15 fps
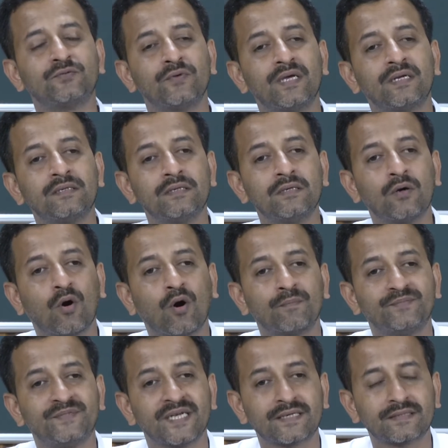were
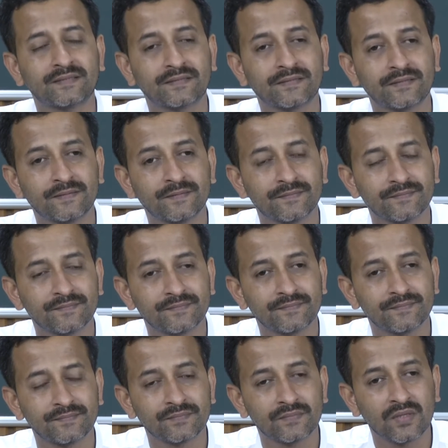objects,
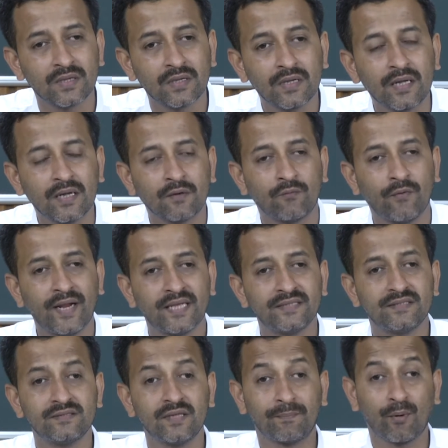whereas
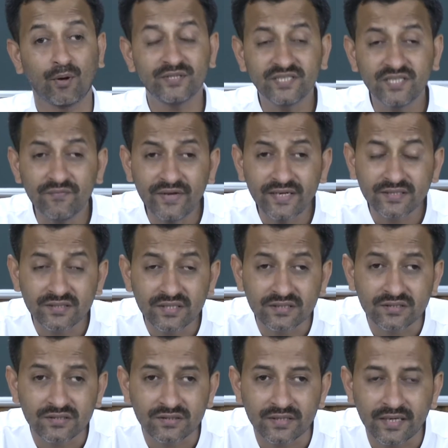in the positivistic
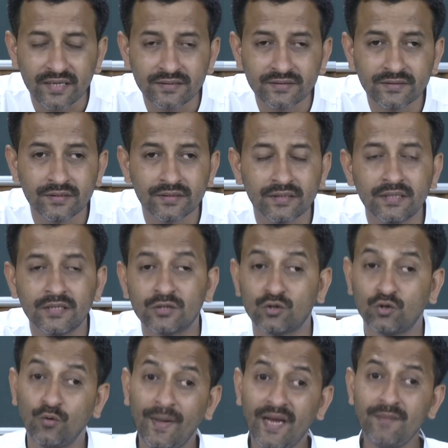stage,
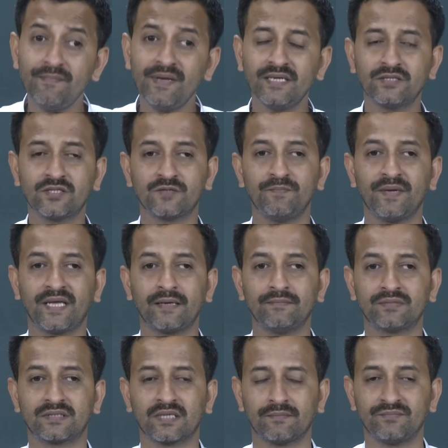human beings became
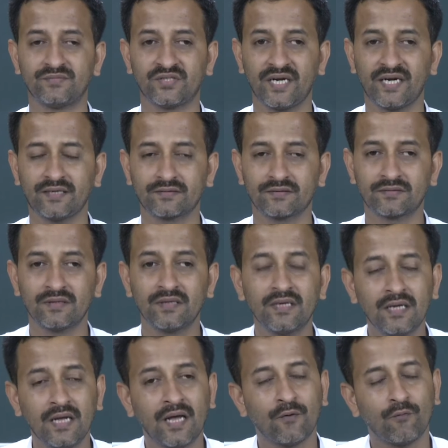subjects,
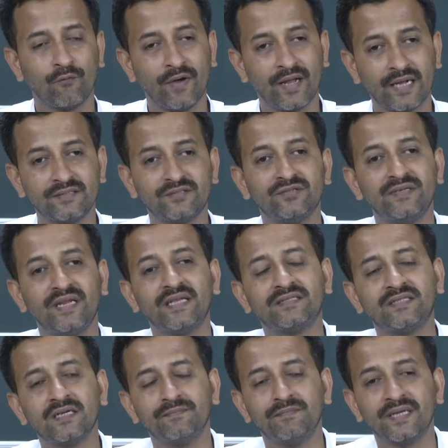whereas
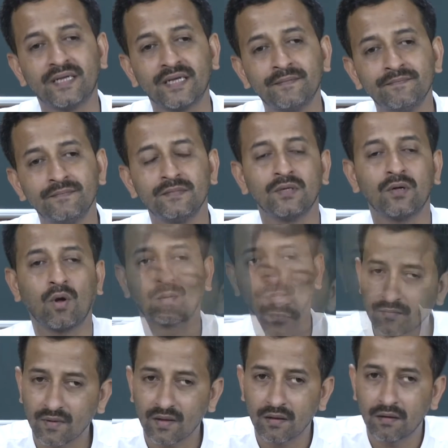nature became
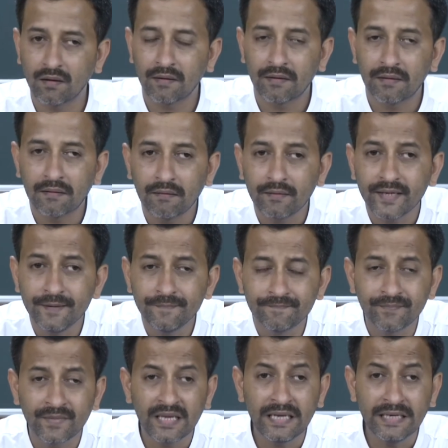object. Okay.
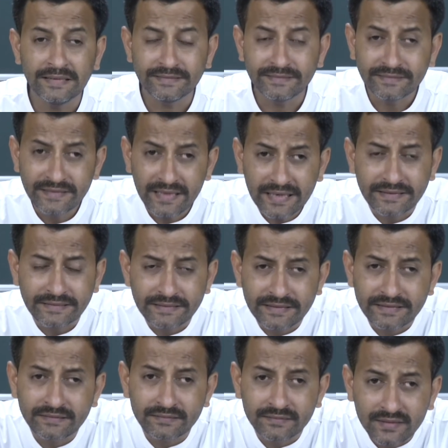Then
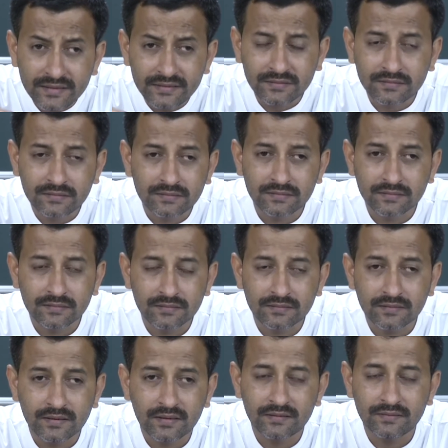in
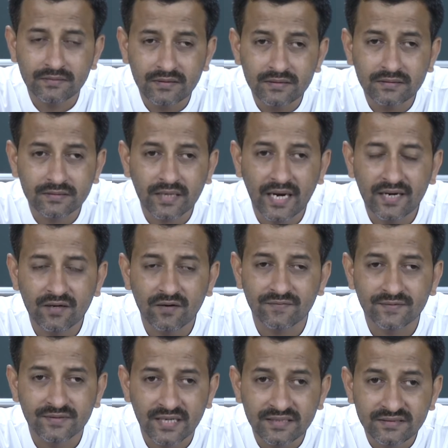this kind
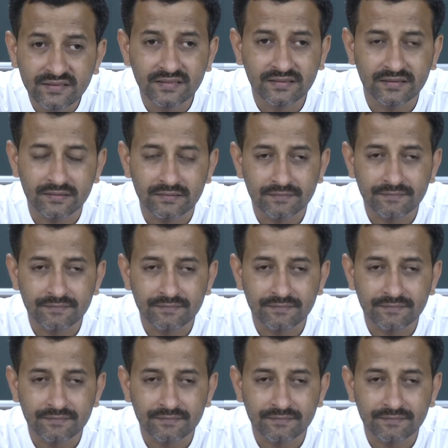of transition